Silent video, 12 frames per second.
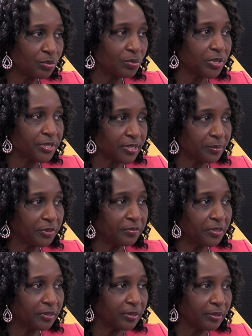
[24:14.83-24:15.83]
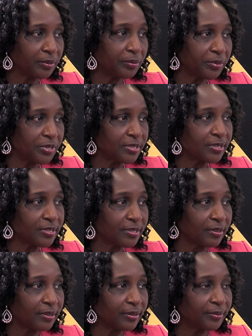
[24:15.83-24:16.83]
to what some of the reasons
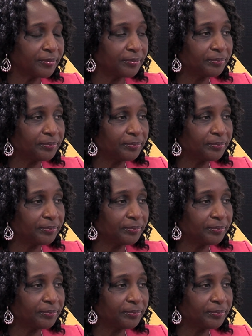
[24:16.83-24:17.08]
are.